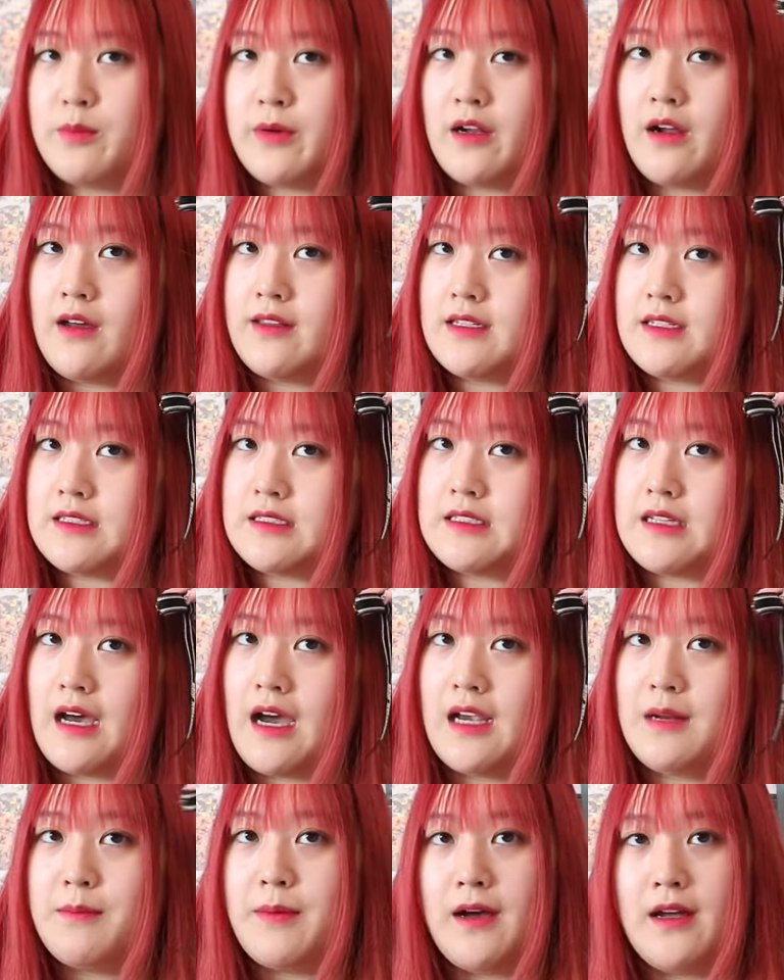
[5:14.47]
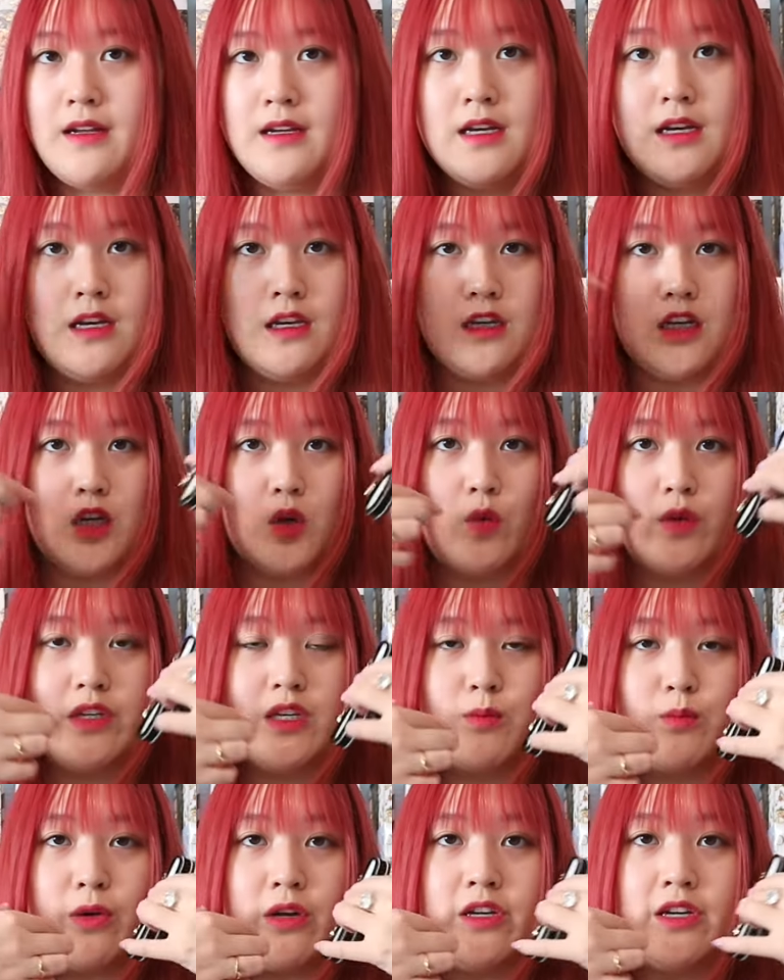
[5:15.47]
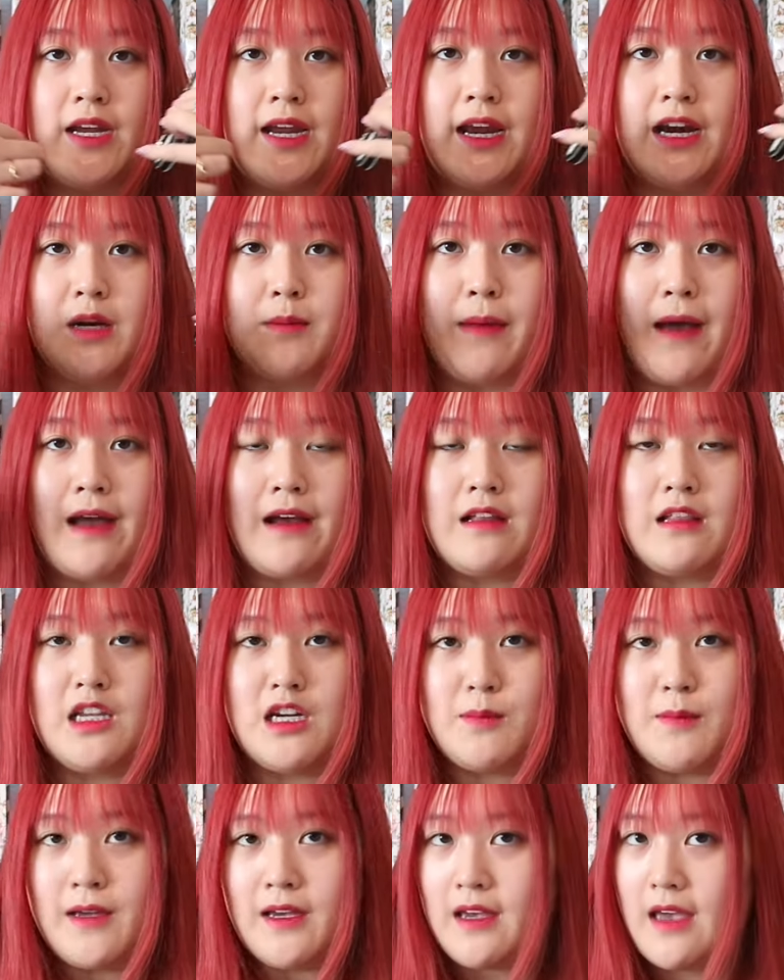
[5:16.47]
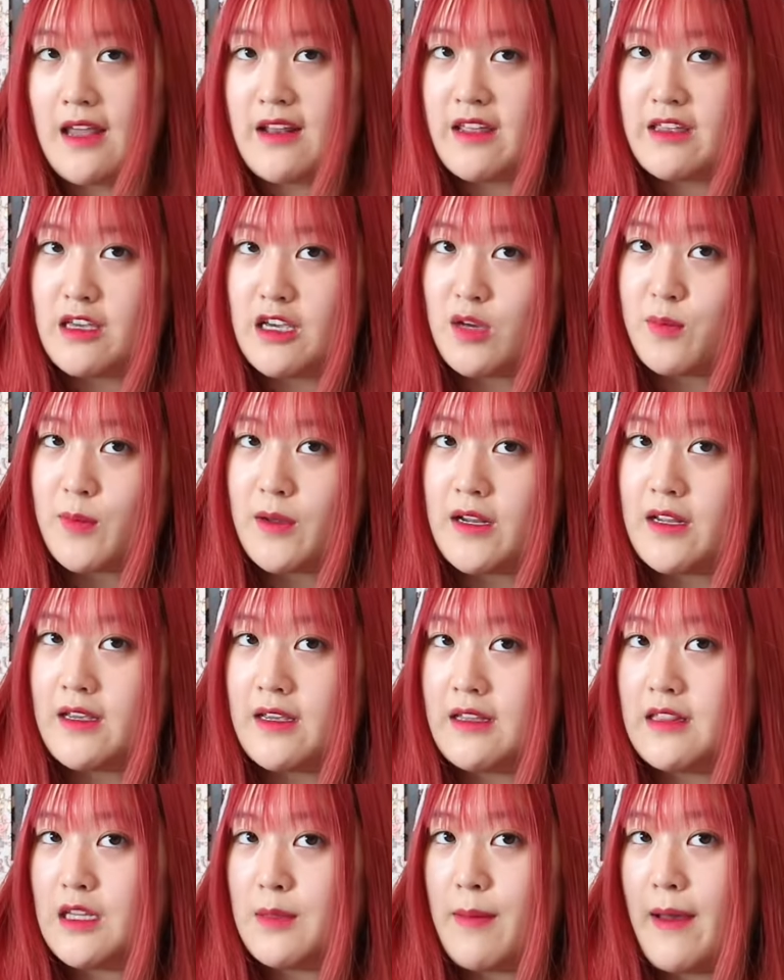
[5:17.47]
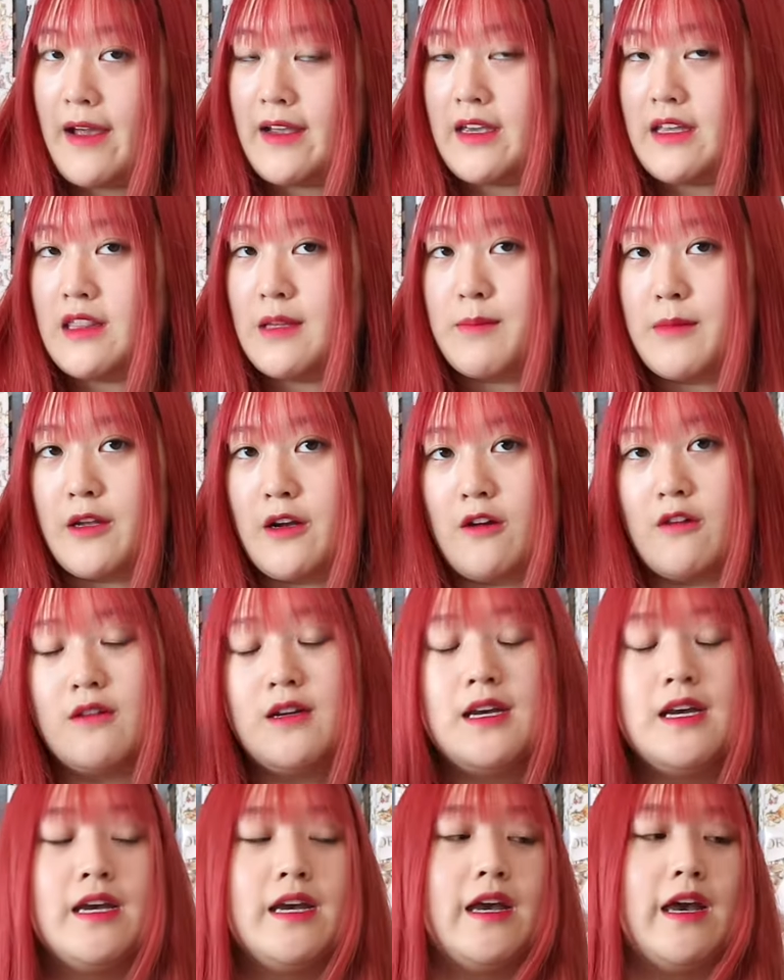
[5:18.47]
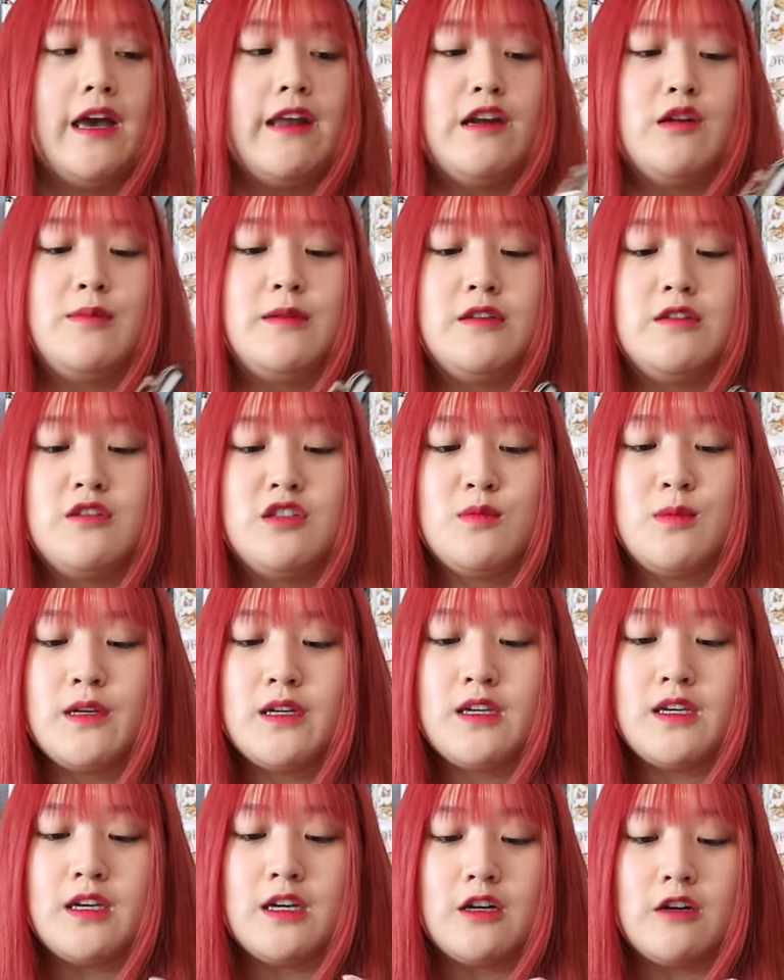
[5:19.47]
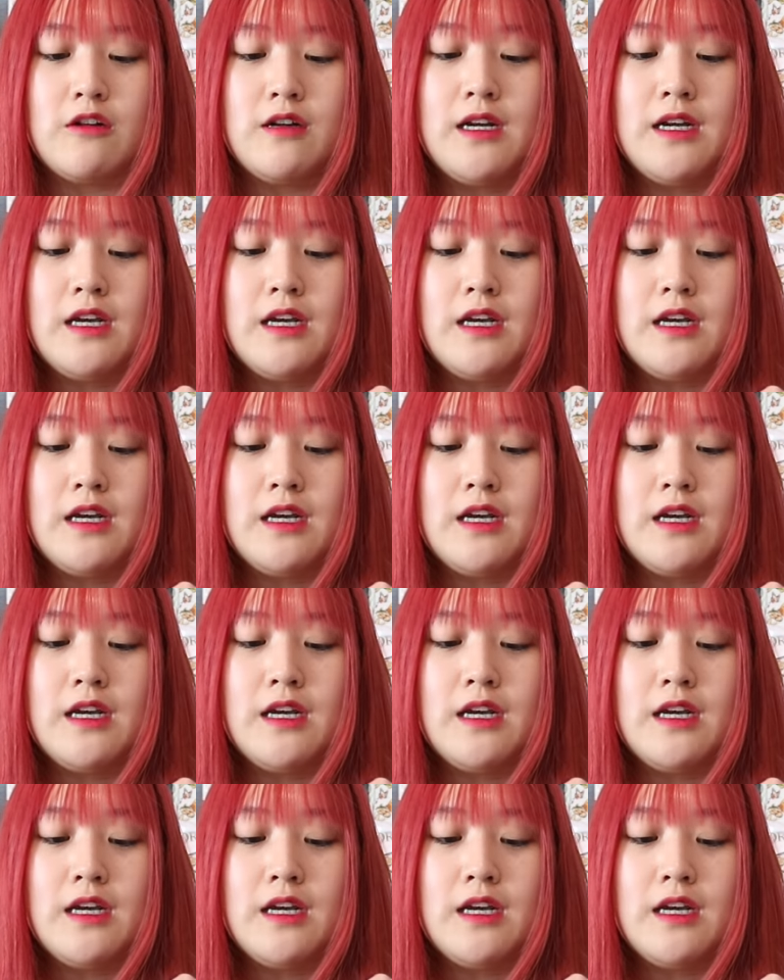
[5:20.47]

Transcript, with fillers: put it on the side, but you know, when you bring your hair back a little bit and then you can put it in the back in the middle. And it'll be super cute.